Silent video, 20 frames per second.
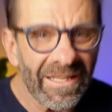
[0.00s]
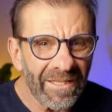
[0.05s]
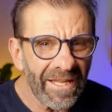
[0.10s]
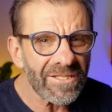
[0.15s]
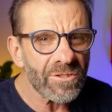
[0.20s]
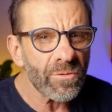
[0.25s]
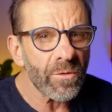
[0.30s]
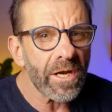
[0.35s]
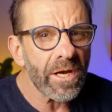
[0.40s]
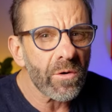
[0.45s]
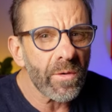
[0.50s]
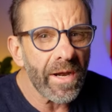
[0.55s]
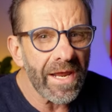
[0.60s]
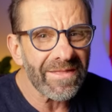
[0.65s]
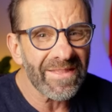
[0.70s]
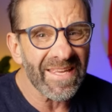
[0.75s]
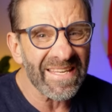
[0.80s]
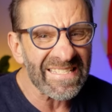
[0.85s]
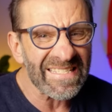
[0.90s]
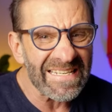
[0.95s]
Let's
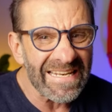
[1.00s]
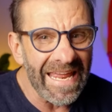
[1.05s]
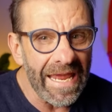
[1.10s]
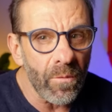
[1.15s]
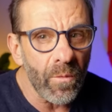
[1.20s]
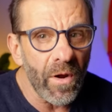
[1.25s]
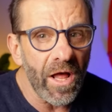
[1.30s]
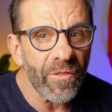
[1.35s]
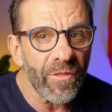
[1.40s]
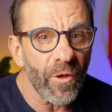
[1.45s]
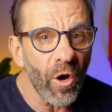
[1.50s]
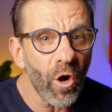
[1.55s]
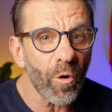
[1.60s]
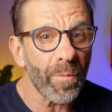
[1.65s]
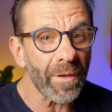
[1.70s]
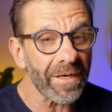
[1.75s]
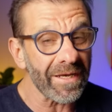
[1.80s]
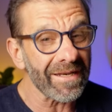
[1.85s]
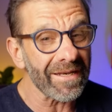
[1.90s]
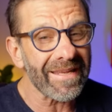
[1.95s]
recreate this Nate Wealth
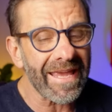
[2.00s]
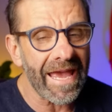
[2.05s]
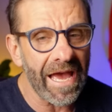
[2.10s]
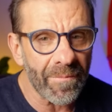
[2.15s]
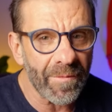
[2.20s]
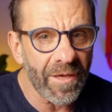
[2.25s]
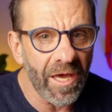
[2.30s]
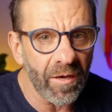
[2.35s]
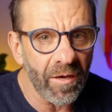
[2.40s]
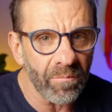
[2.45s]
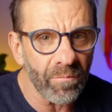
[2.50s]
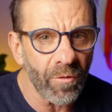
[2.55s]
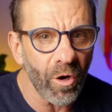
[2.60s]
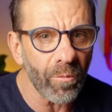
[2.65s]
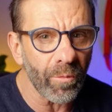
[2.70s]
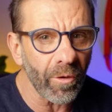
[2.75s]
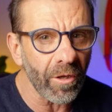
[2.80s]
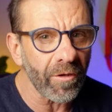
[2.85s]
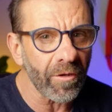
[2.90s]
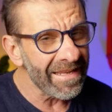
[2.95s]
Open in CapCut
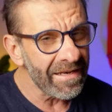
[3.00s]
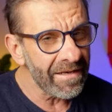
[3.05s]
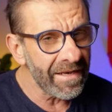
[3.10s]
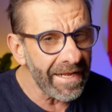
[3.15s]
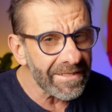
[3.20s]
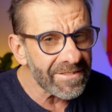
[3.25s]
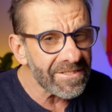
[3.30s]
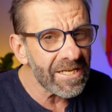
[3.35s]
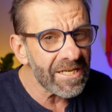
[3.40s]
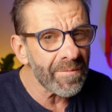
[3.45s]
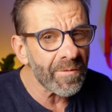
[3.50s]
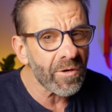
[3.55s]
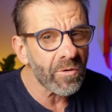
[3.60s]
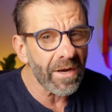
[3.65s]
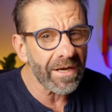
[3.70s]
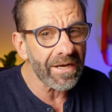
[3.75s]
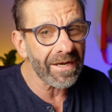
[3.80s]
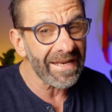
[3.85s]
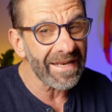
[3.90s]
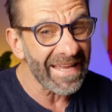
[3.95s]
Mobile. Nate's team
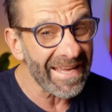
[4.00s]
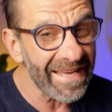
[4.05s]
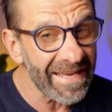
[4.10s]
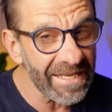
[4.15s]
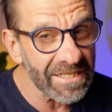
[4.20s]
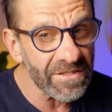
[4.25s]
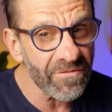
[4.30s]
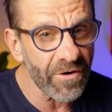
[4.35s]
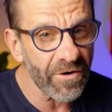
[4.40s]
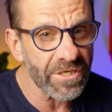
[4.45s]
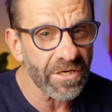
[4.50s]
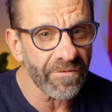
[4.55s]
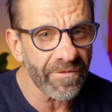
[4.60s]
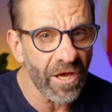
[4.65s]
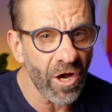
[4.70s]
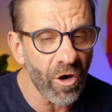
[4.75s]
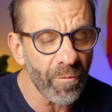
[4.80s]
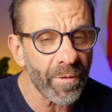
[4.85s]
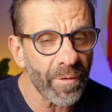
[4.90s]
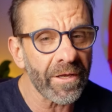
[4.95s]
created his version of
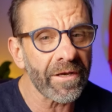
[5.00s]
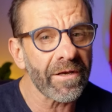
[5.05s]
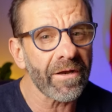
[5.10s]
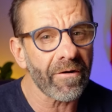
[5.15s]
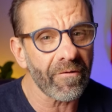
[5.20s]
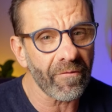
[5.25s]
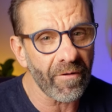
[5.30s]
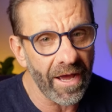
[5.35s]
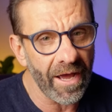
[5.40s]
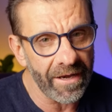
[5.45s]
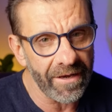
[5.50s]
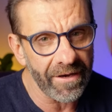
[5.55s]
the Open right